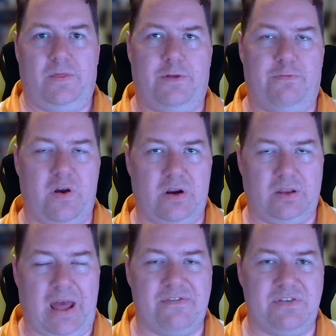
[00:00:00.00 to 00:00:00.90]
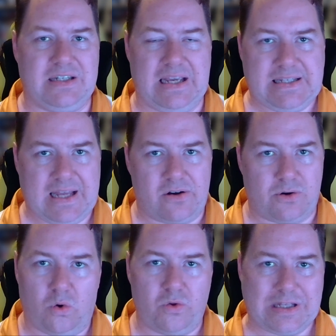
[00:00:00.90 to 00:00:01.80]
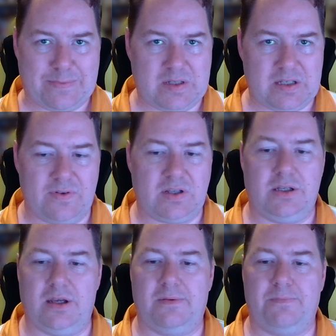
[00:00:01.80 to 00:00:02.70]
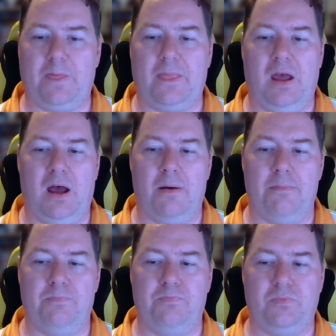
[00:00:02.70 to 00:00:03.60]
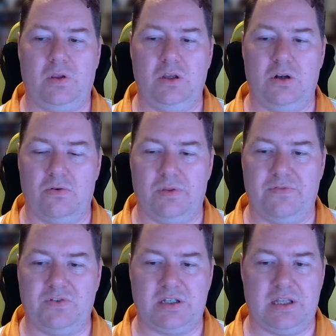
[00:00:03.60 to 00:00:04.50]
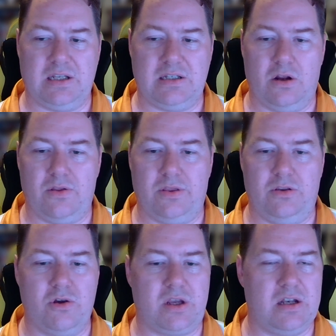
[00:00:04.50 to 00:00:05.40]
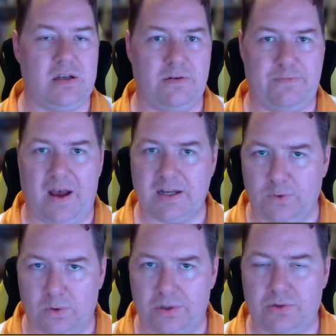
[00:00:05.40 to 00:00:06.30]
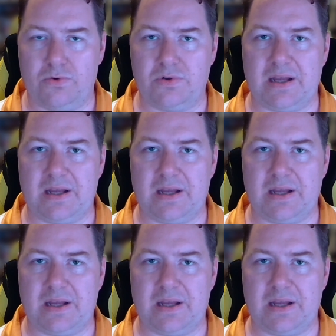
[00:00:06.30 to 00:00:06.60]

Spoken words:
they haven't detailed all the specifics yet. they've just things, you can fast forward through